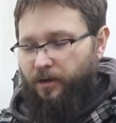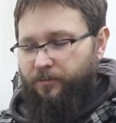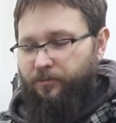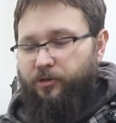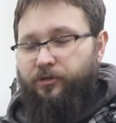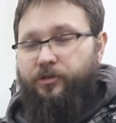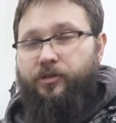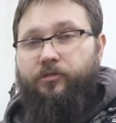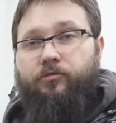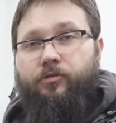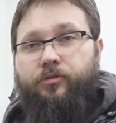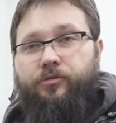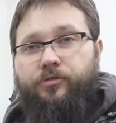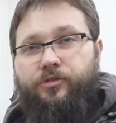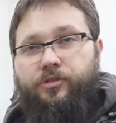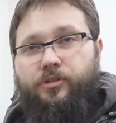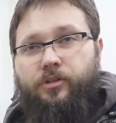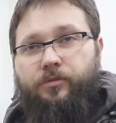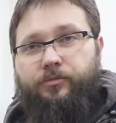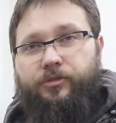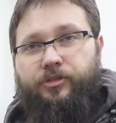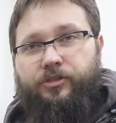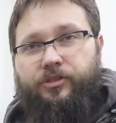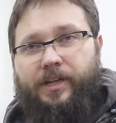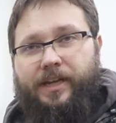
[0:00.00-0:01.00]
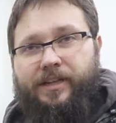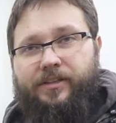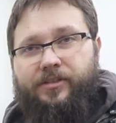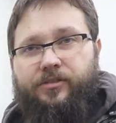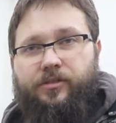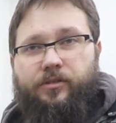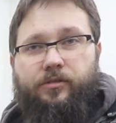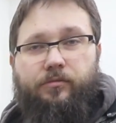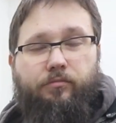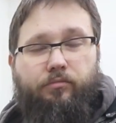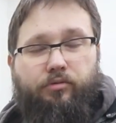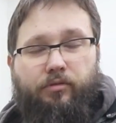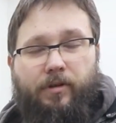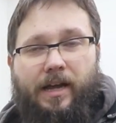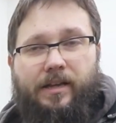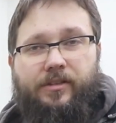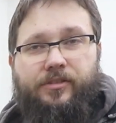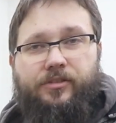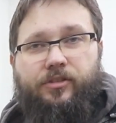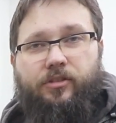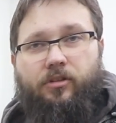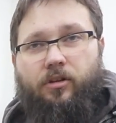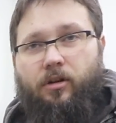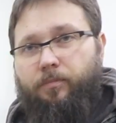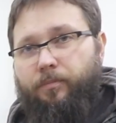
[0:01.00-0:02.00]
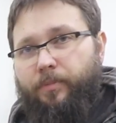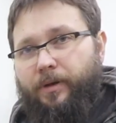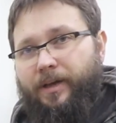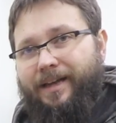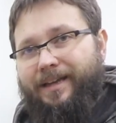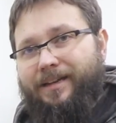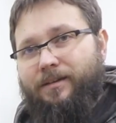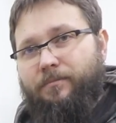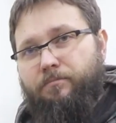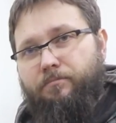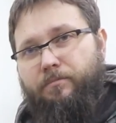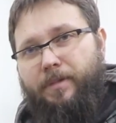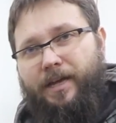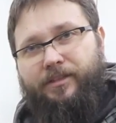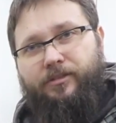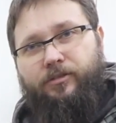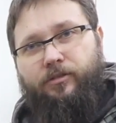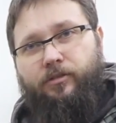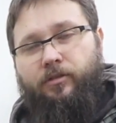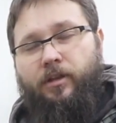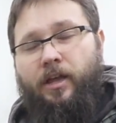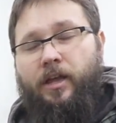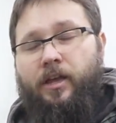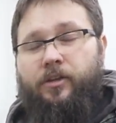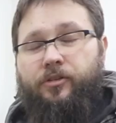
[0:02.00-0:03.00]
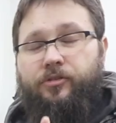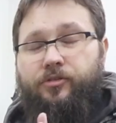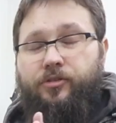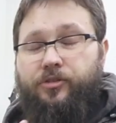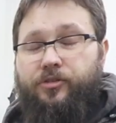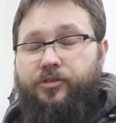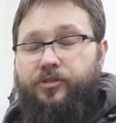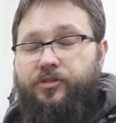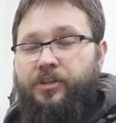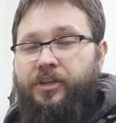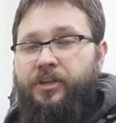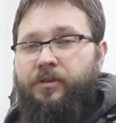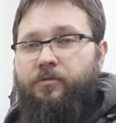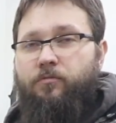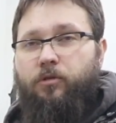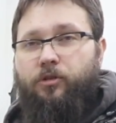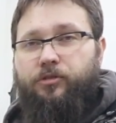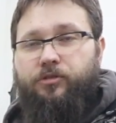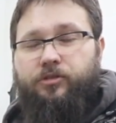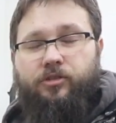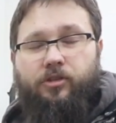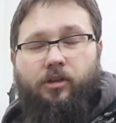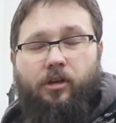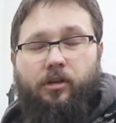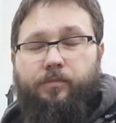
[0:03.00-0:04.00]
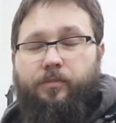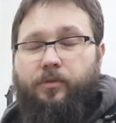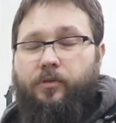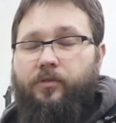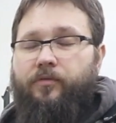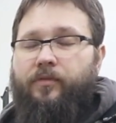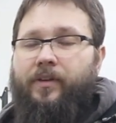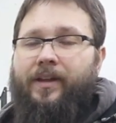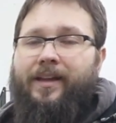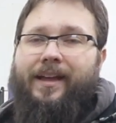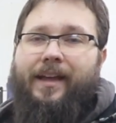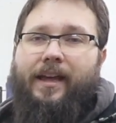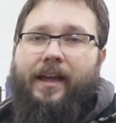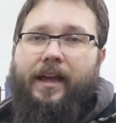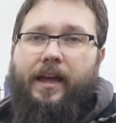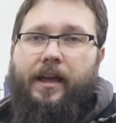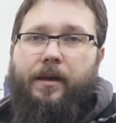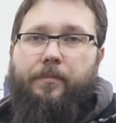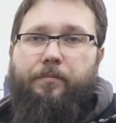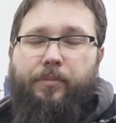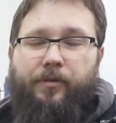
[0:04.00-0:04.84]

I'm gonna run some tests on brass, copper and metal to see what type of uh,